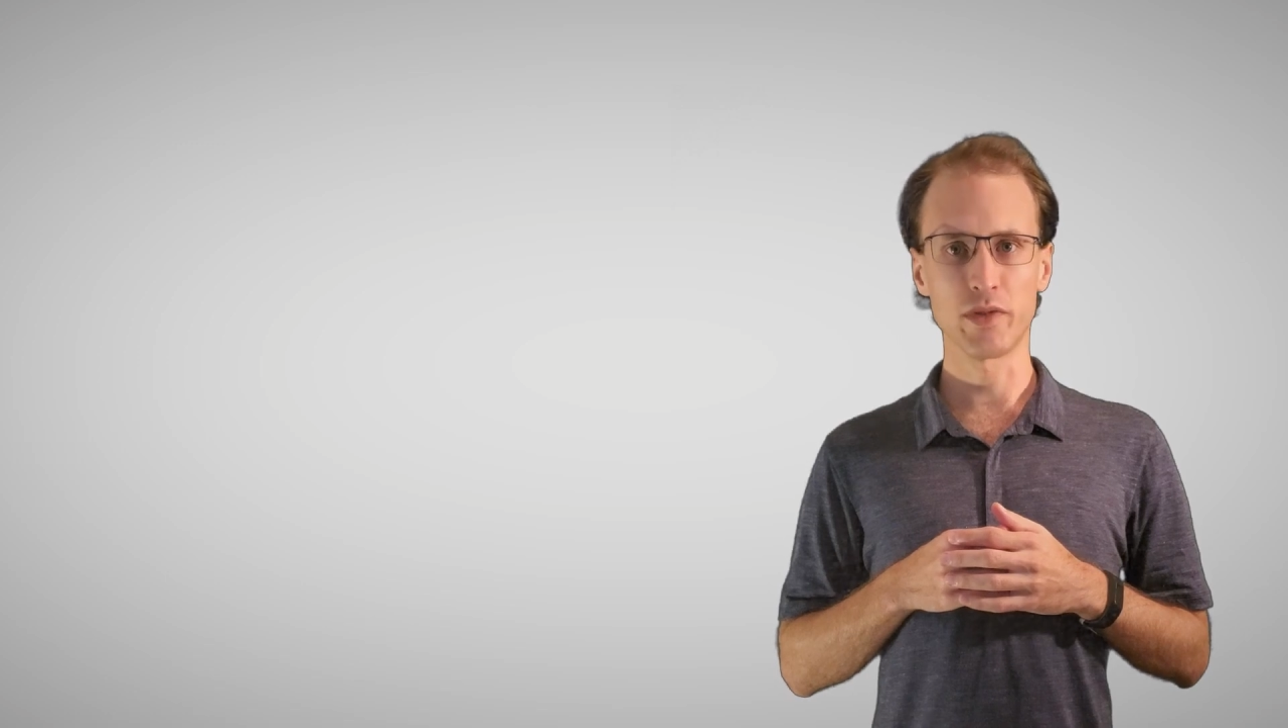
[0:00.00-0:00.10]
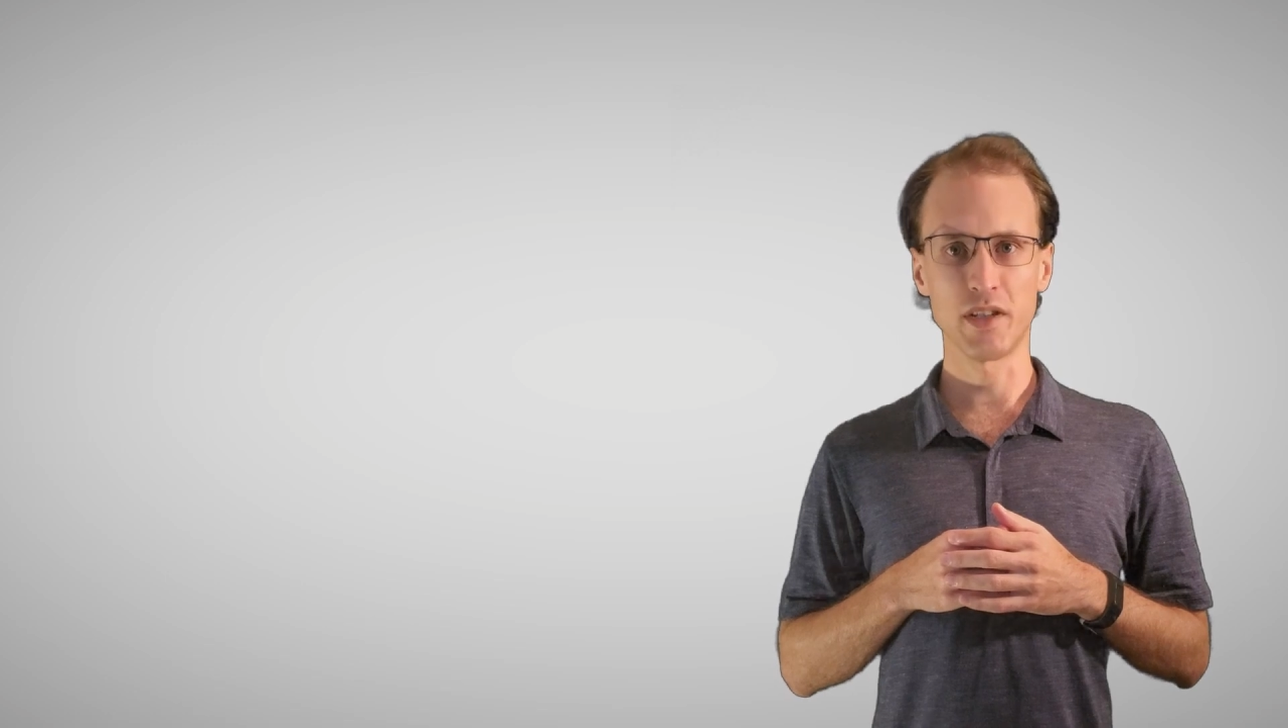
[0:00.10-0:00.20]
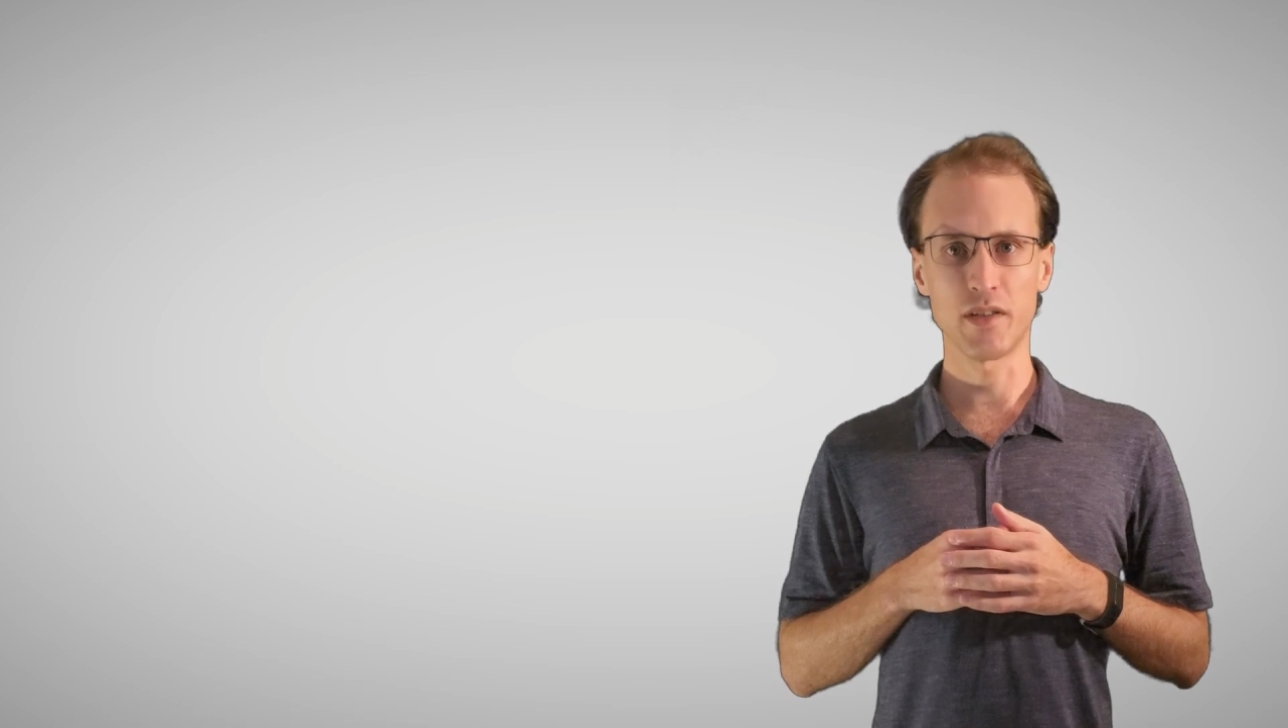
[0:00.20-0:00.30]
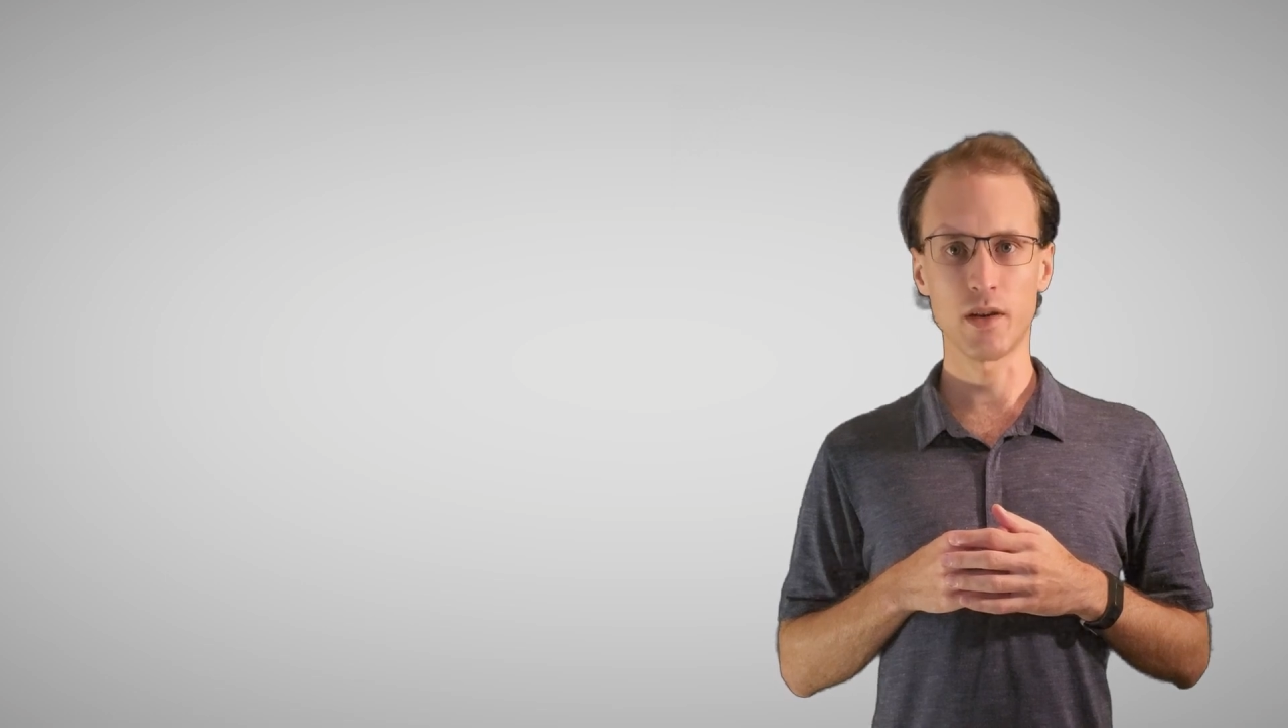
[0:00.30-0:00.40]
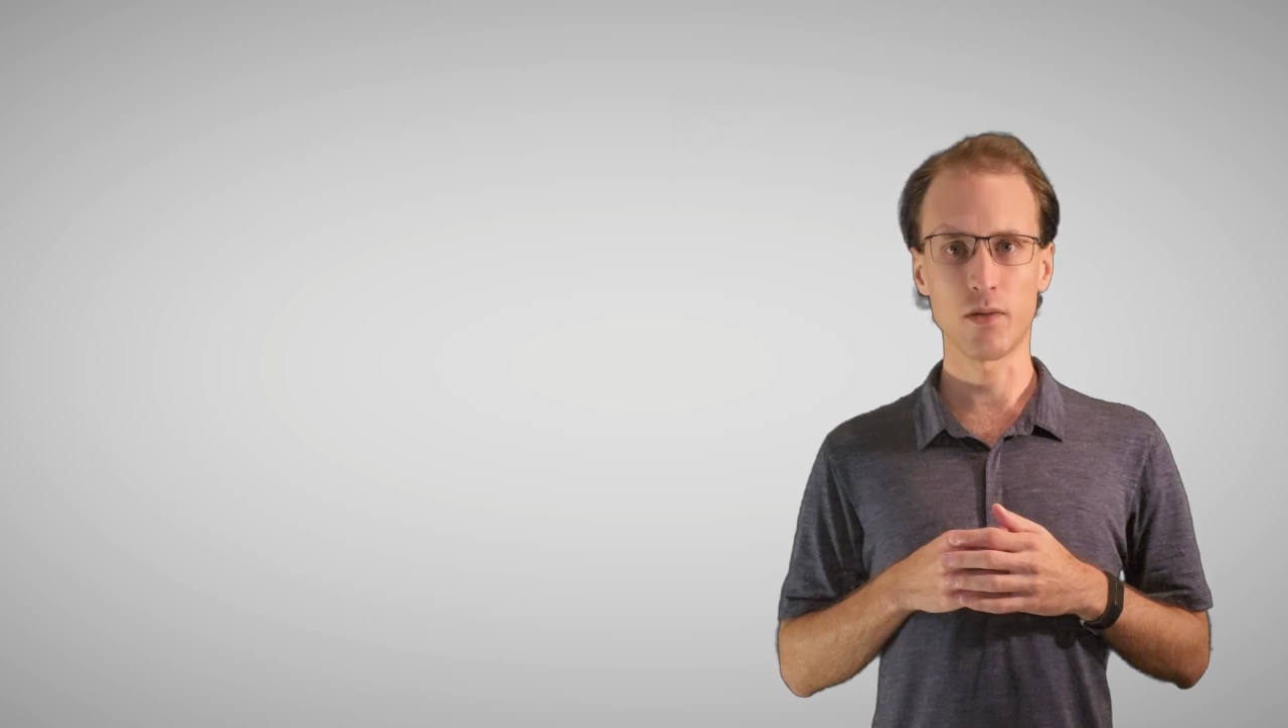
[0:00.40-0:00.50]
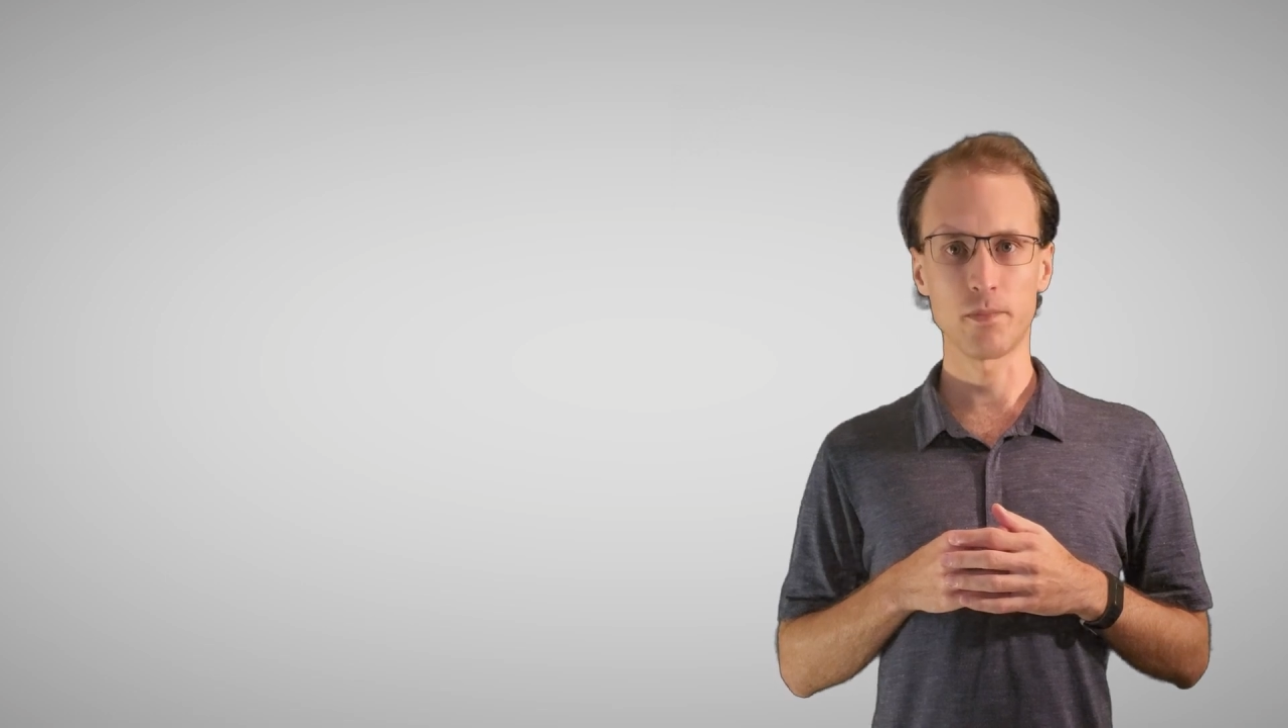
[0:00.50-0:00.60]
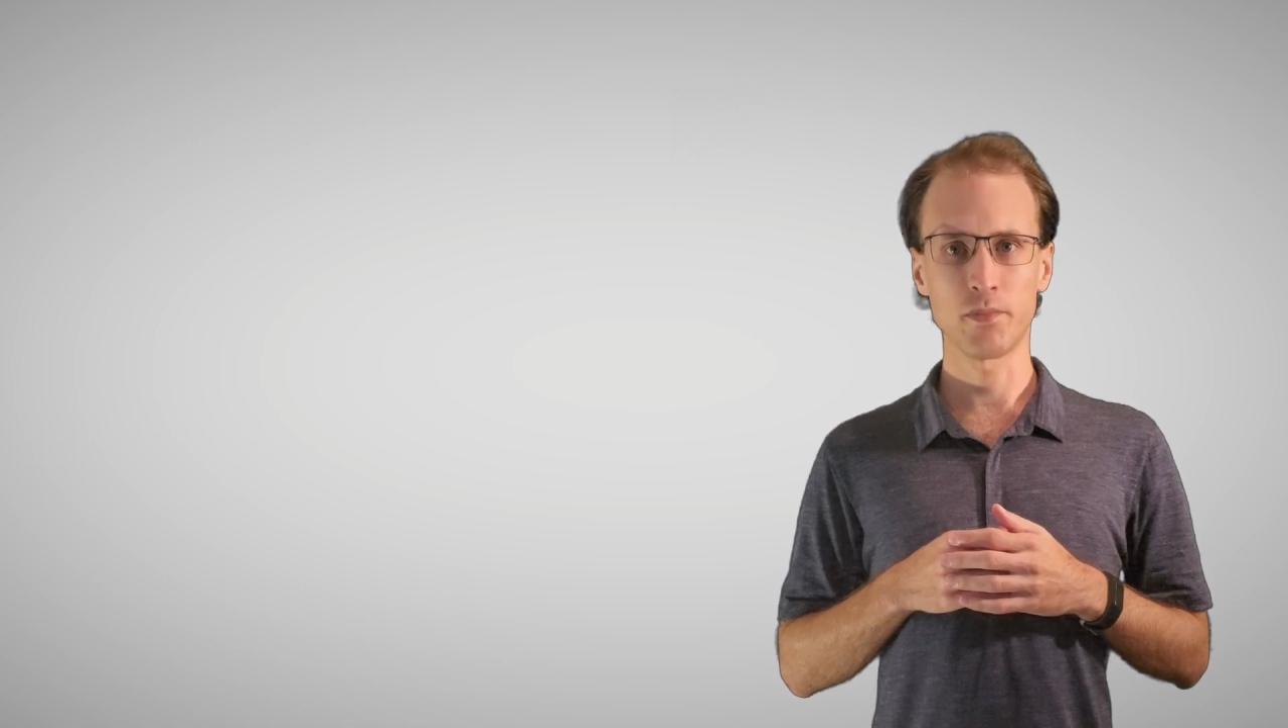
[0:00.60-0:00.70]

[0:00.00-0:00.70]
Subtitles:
detail.